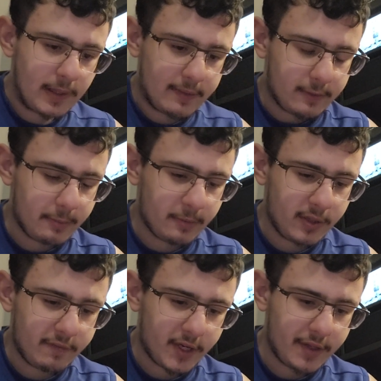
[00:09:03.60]
from, I
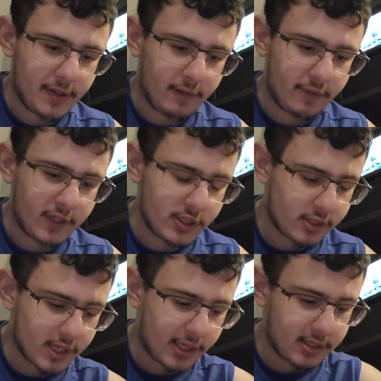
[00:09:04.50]
believe, either the first or
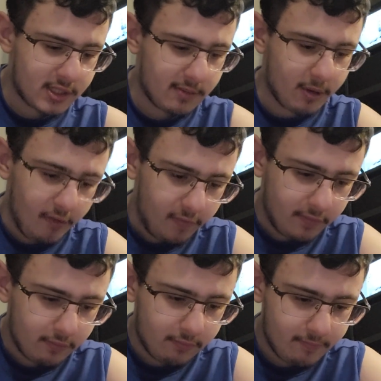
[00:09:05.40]
second CMS
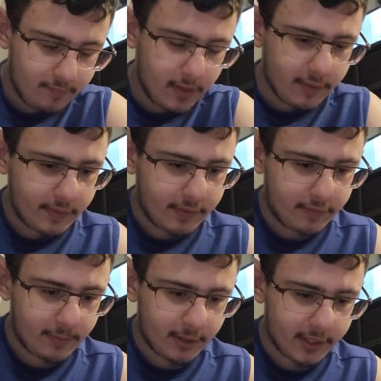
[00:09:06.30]

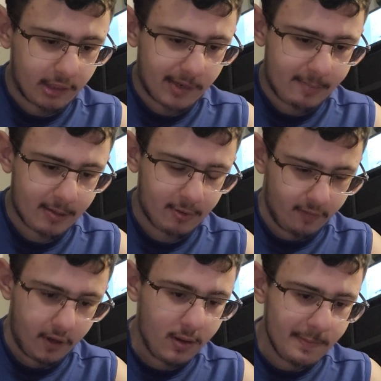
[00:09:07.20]
from the Lego Batman
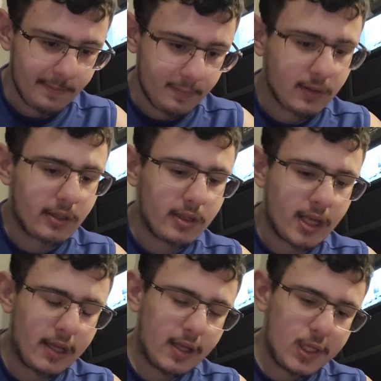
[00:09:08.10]
movie.
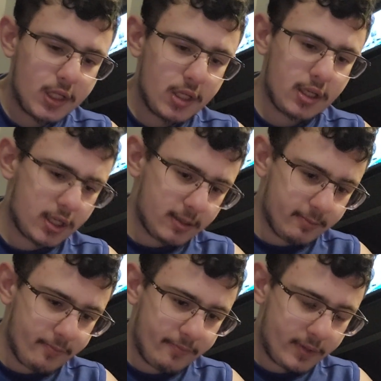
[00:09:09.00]

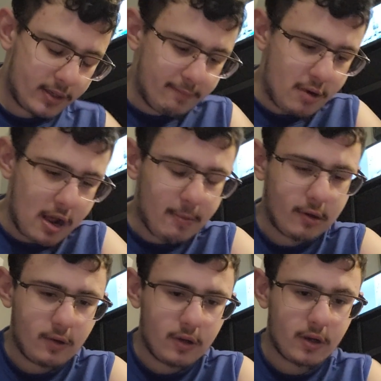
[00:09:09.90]
Pop
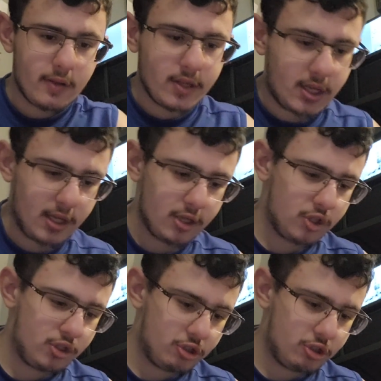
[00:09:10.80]
on the